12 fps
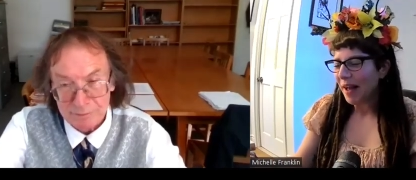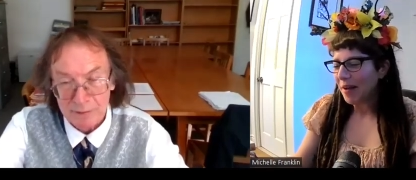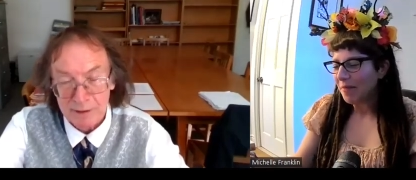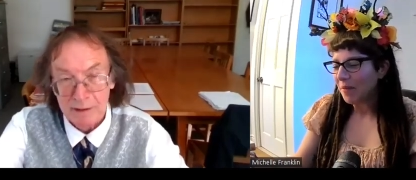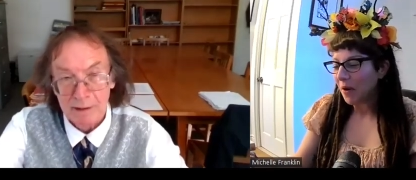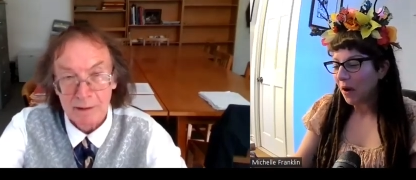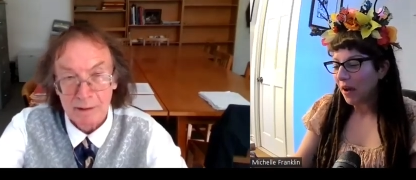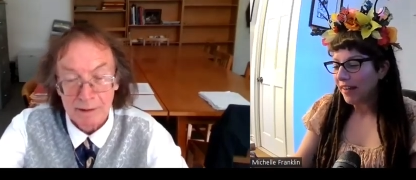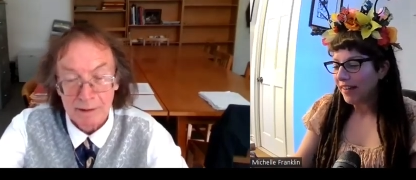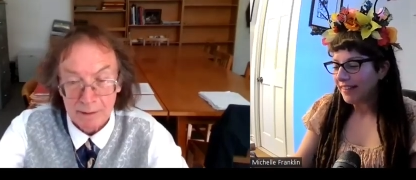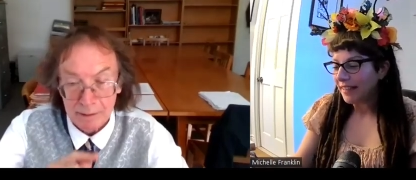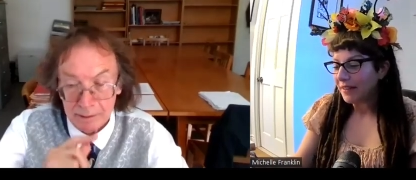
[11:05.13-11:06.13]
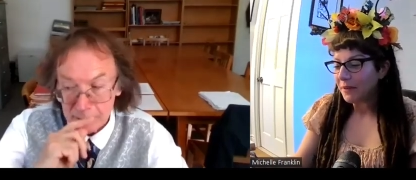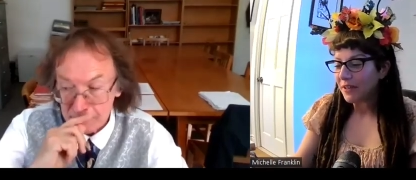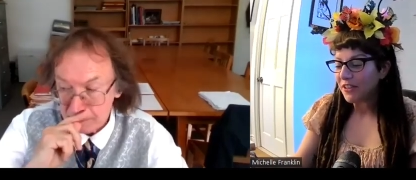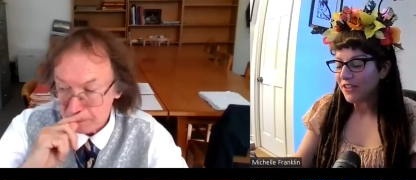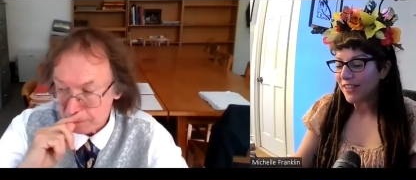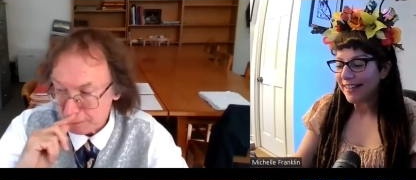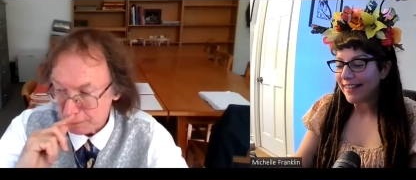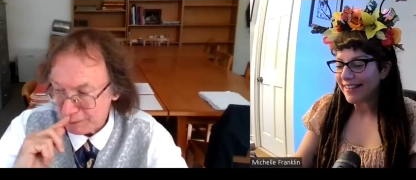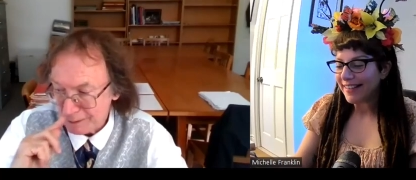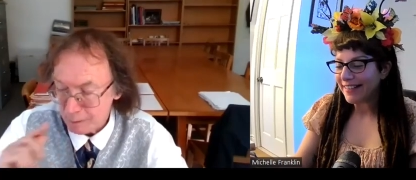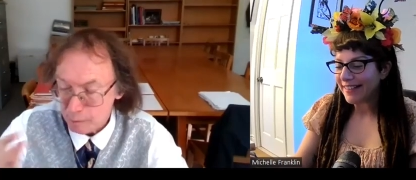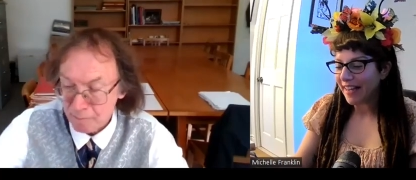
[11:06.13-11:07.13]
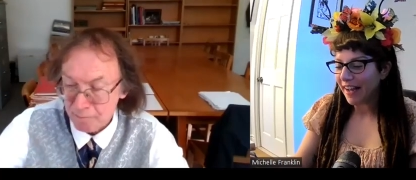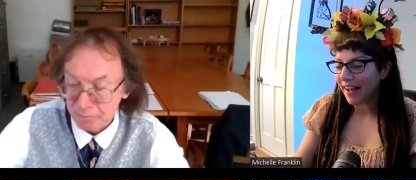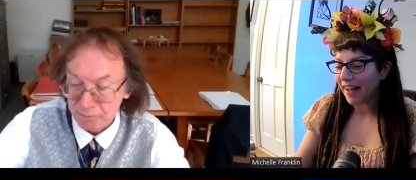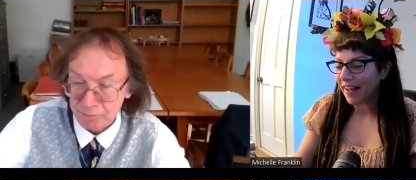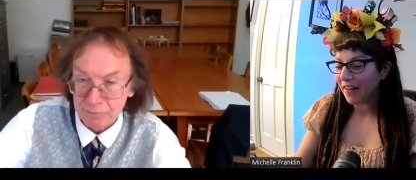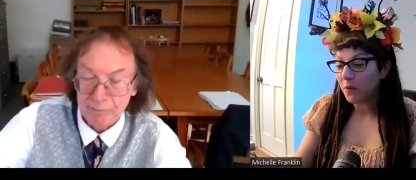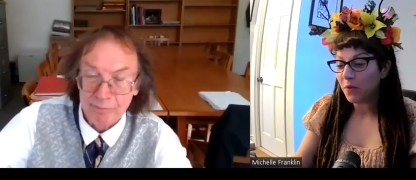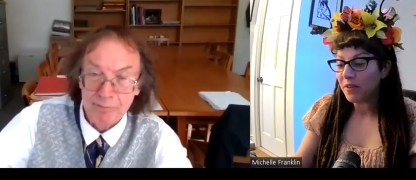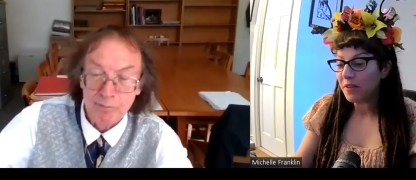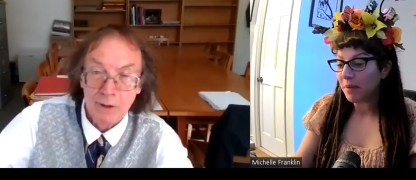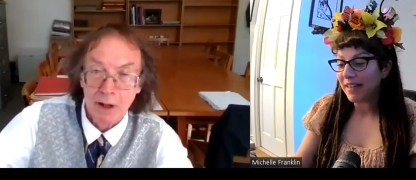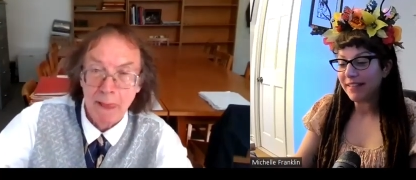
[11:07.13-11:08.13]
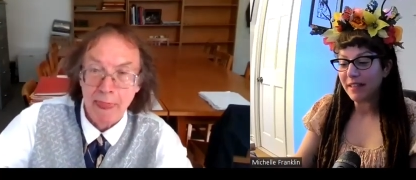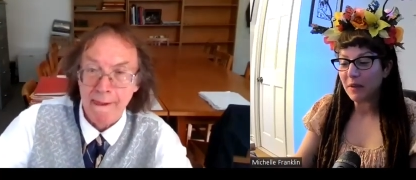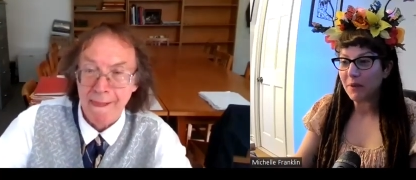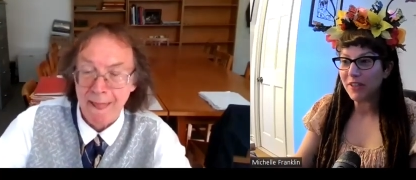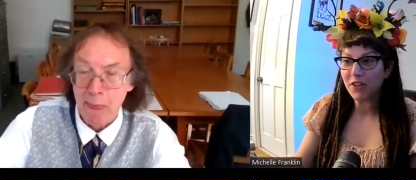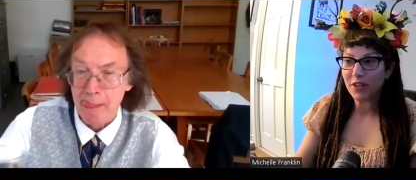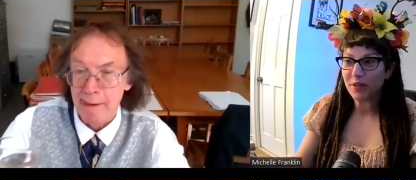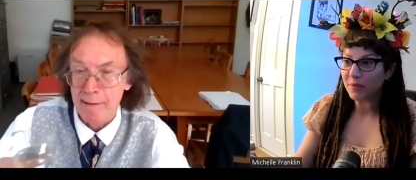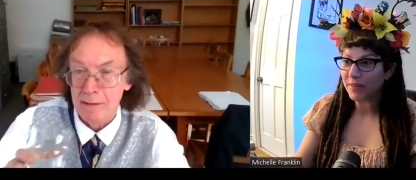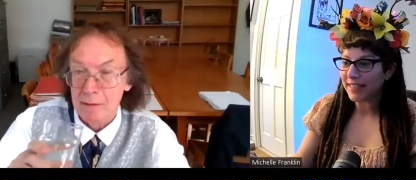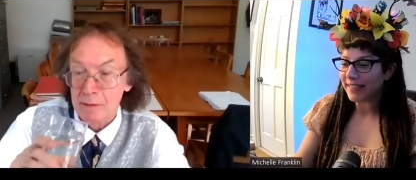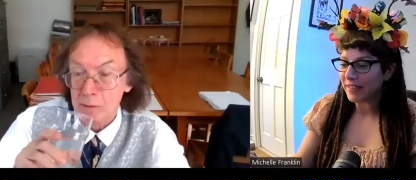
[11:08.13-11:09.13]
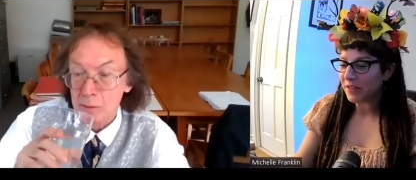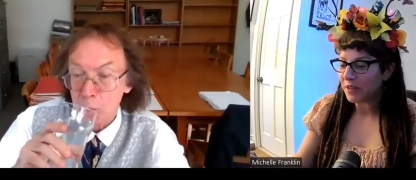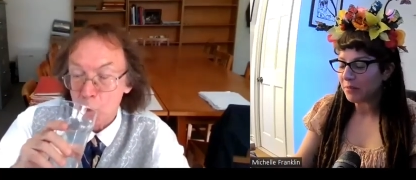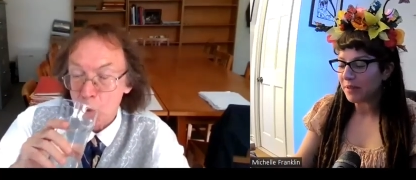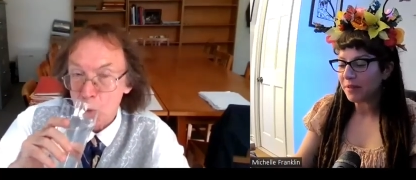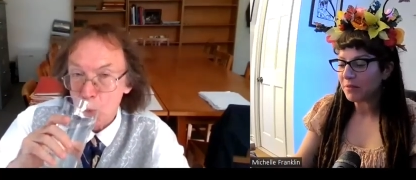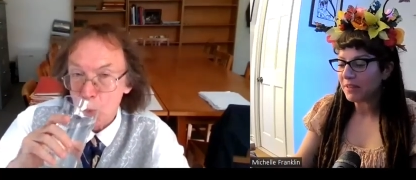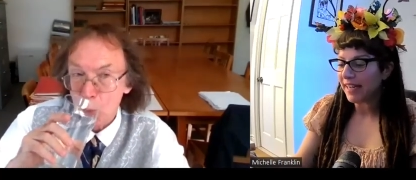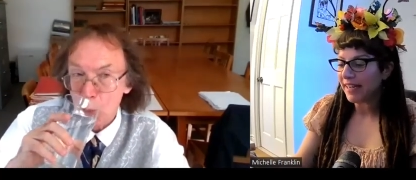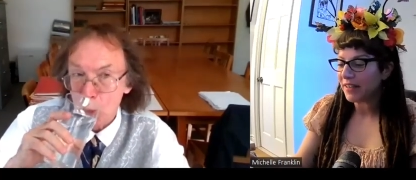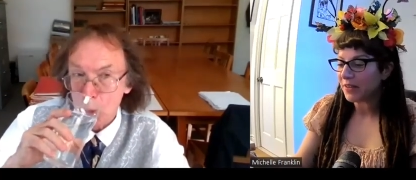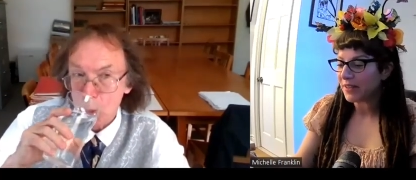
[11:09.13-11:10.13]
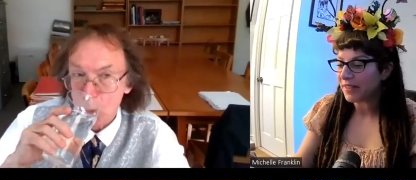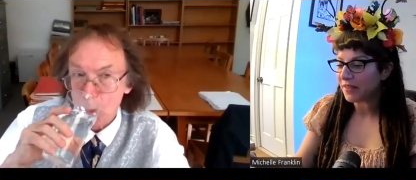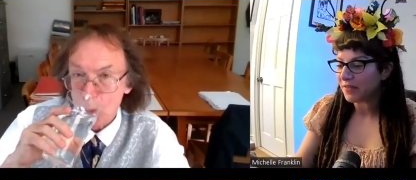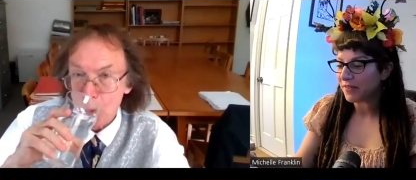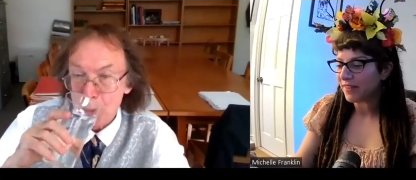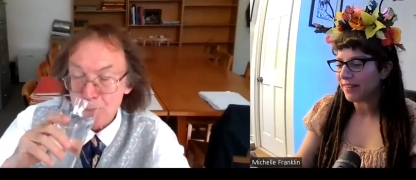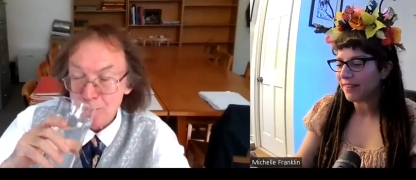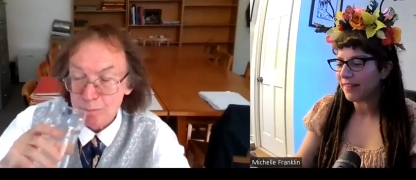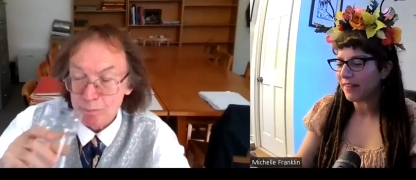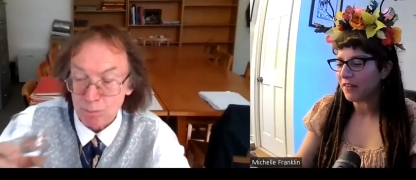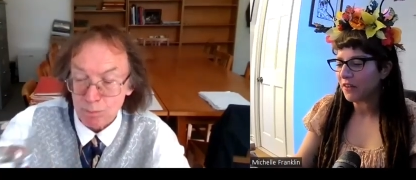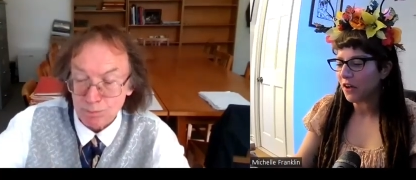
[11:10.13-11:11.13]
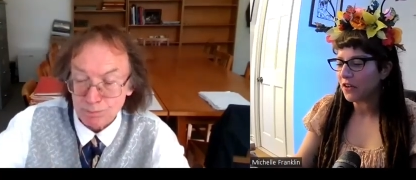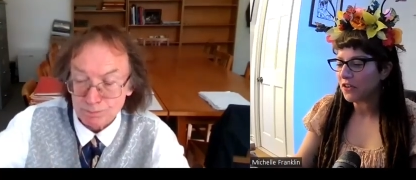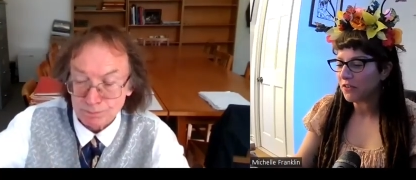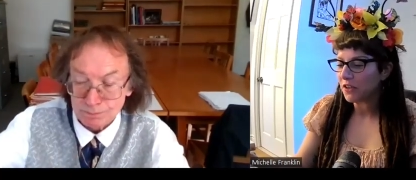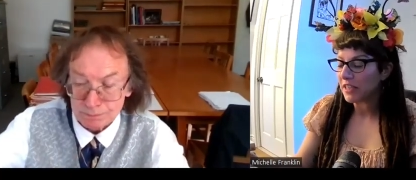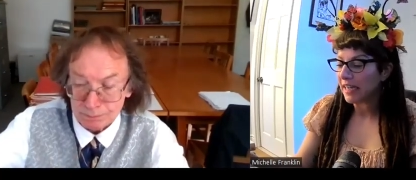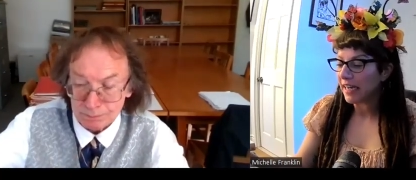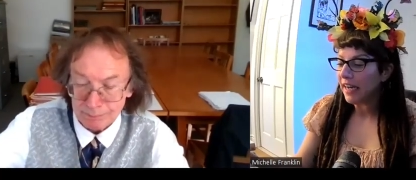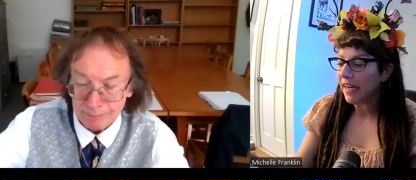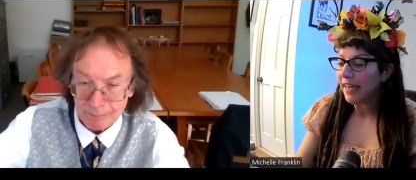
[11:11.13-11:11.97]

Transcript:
Speaker 1: um, next question is uh, ooh, the spicy question, getting into the meat and potatoes of, uh, of controversy.